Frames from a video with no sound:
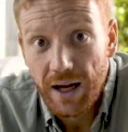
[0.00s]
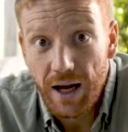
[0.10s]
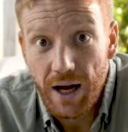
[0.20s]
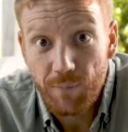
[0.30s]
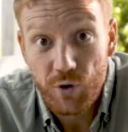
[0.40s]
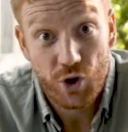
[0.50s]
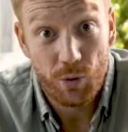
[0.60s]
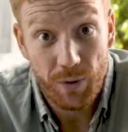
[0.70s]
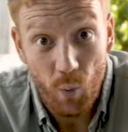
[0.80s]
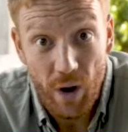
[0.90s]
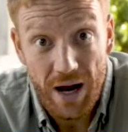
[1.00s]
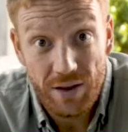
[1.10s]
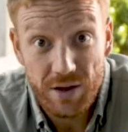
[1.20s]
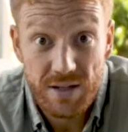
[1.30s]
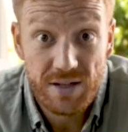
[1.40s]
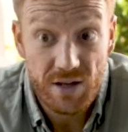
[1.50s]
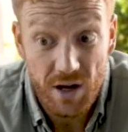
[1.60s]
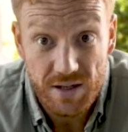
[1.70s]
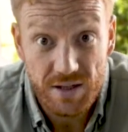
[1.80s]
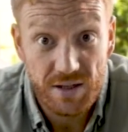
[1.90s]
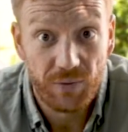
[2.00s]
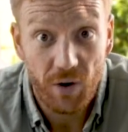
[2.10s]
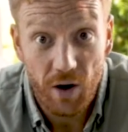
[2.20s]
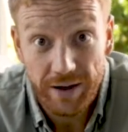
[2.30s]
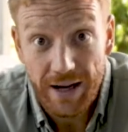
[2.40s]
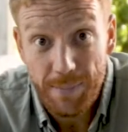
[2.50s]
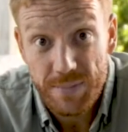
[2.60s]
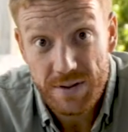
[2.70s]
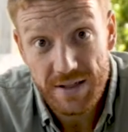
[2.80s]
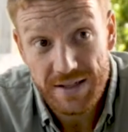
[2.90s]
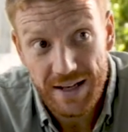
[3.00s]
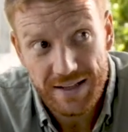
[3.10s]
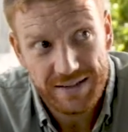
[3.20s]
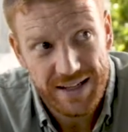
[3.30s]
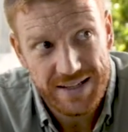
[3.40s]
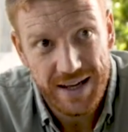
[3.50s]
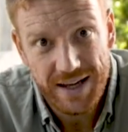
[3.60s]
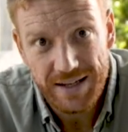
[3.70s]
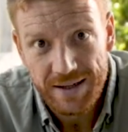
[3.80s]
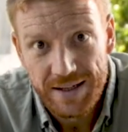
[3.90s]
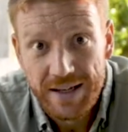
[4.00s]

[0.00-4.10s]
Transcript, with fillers: um, you just got to be aware that certain safari camps are, let's say,